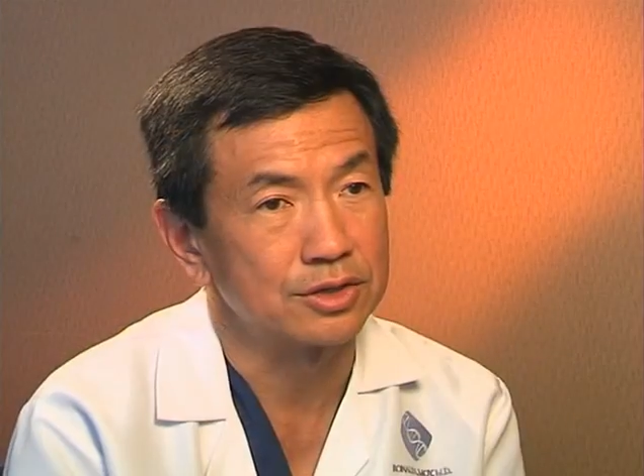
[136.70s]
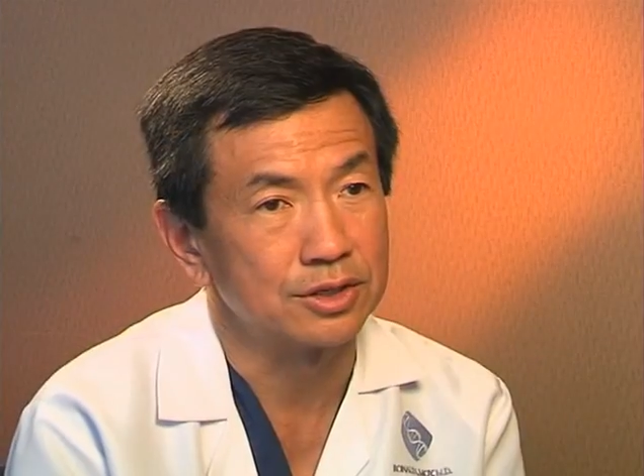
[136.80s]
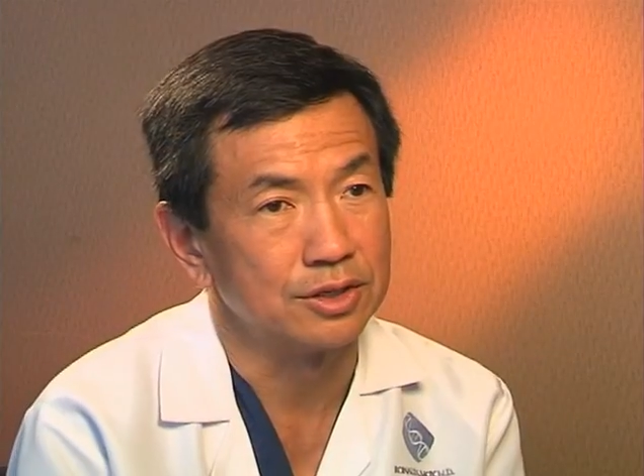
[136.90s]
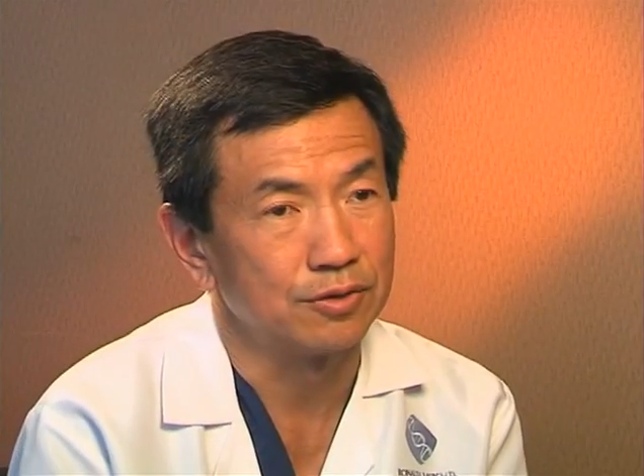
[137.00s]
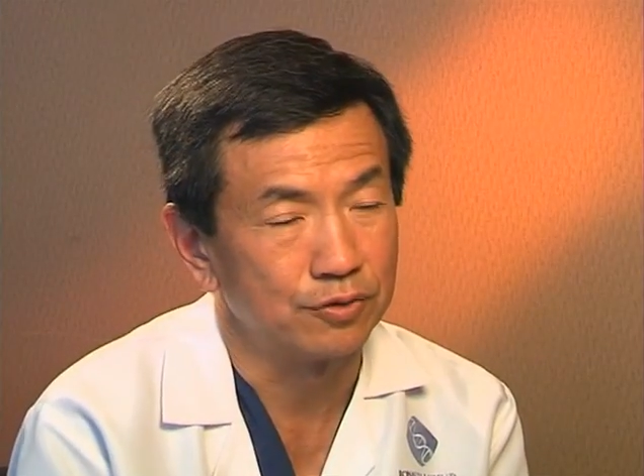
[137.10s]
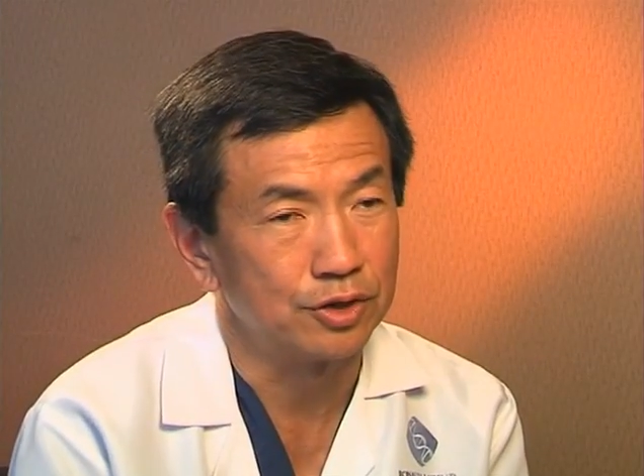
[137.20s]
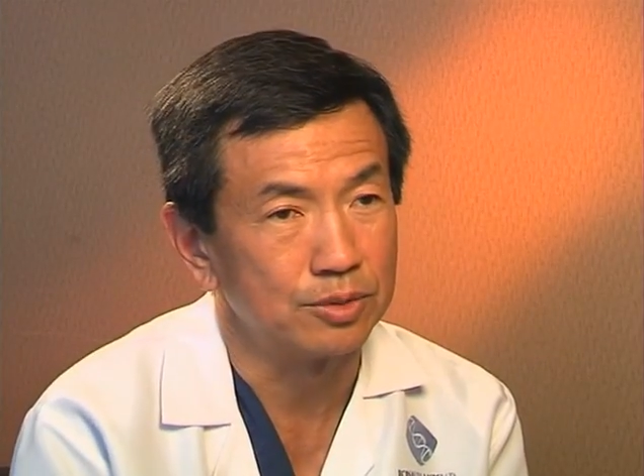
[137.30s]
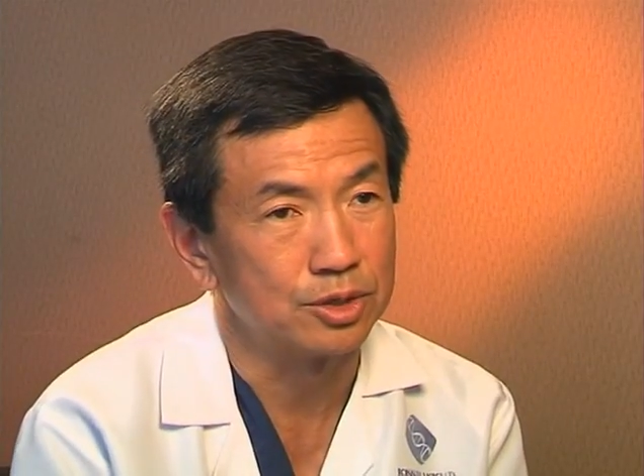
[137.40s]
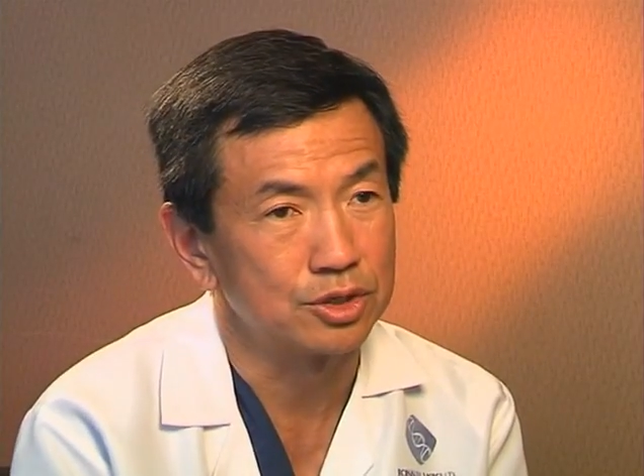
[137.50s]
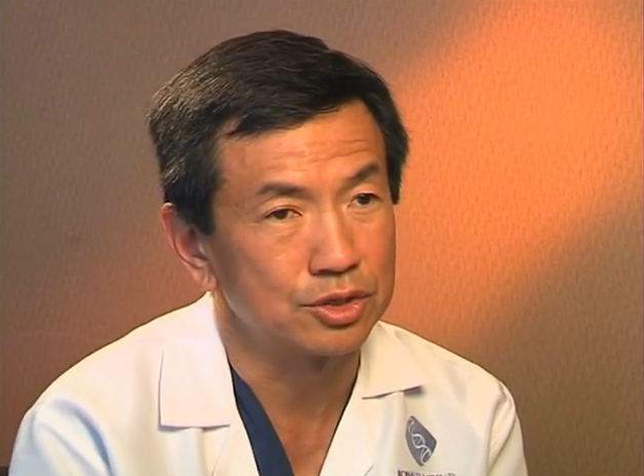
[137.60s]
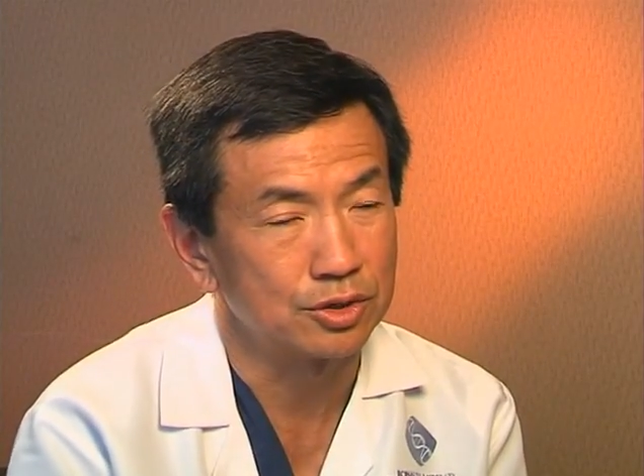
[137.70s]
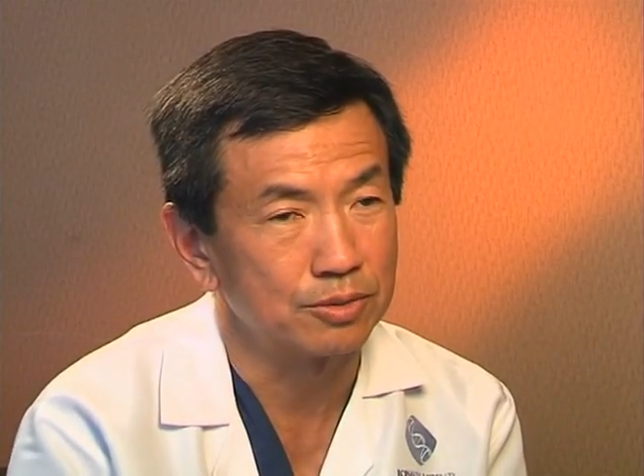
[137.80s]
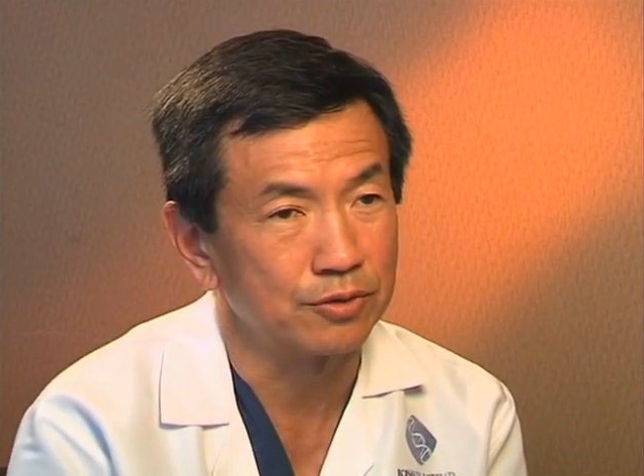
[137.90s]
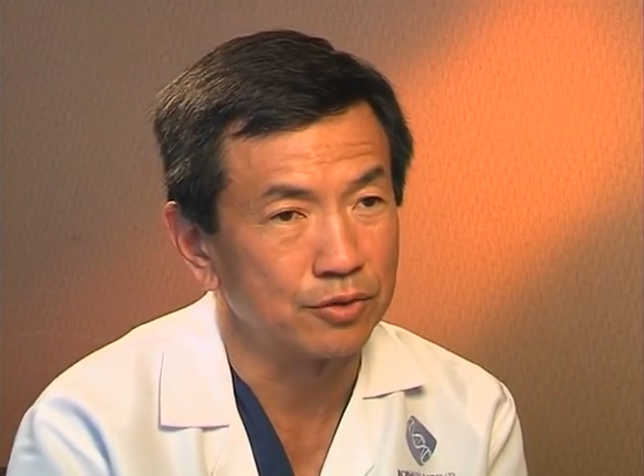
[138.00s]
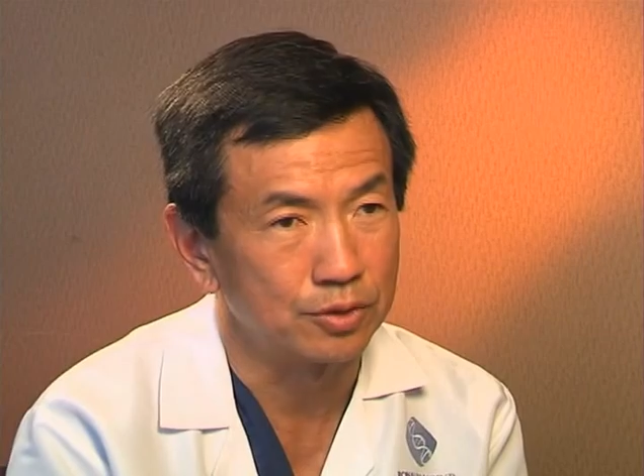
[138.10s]
to fully mature
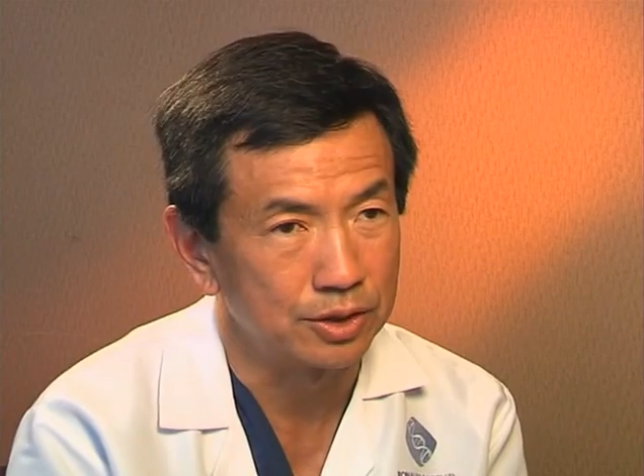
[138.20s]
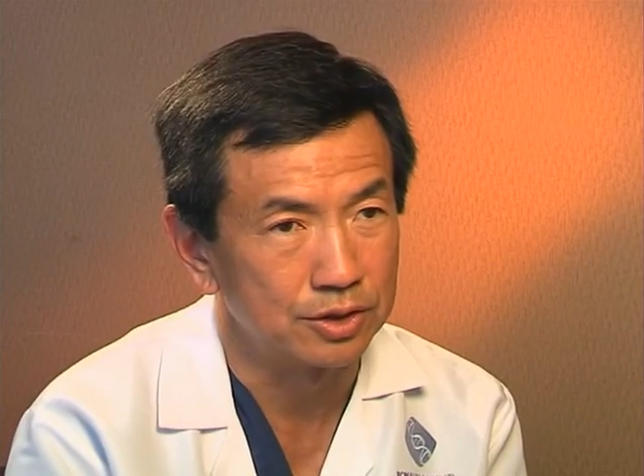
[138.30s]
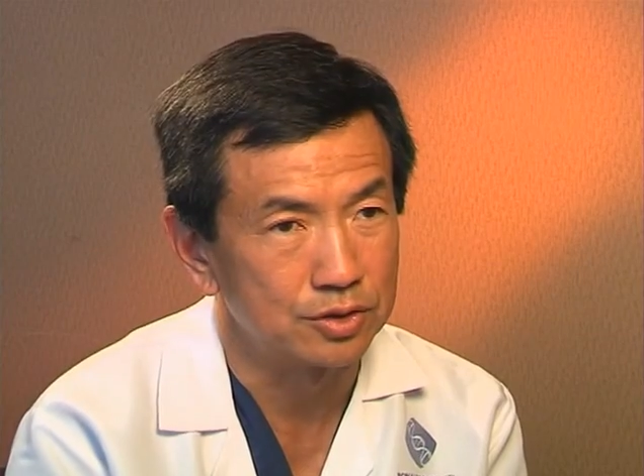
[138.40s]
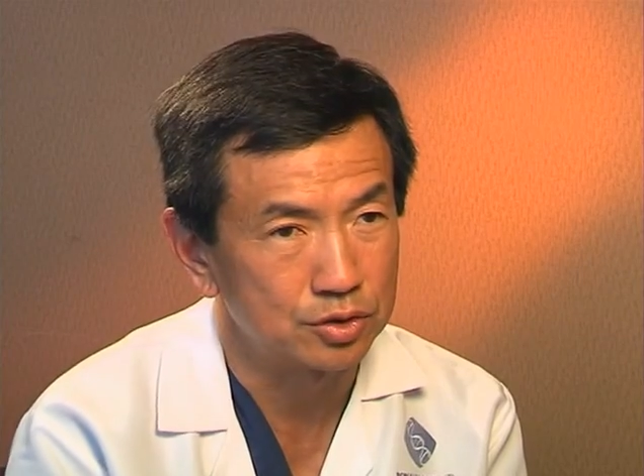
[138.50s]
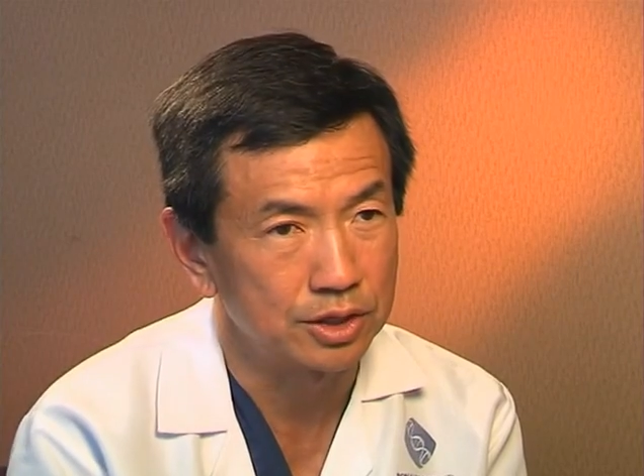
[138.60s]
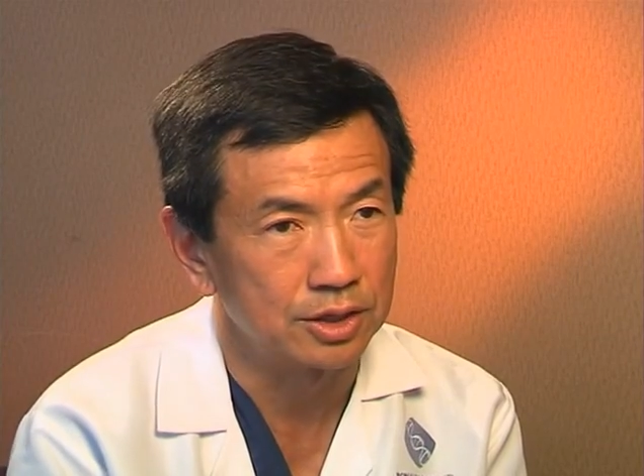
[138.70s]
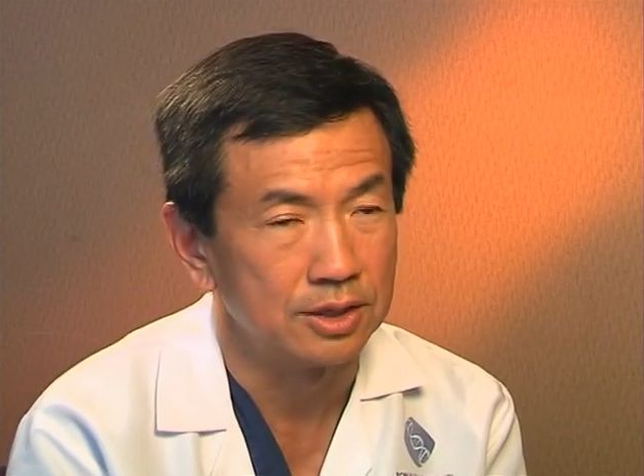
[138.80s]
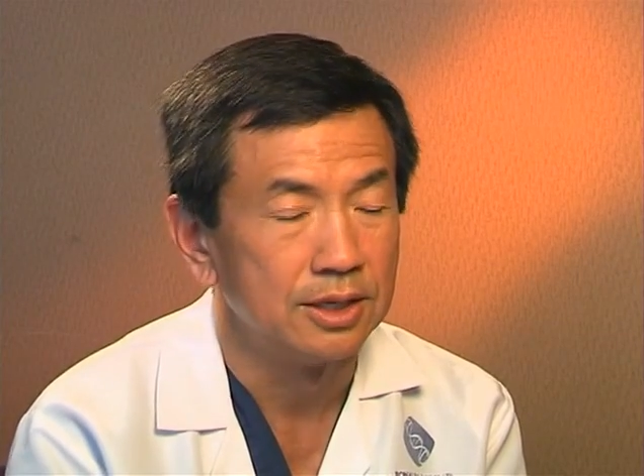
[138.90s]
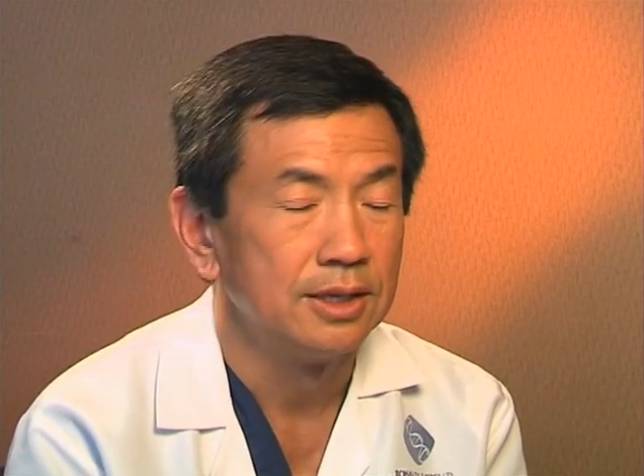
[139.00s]
before we treat it.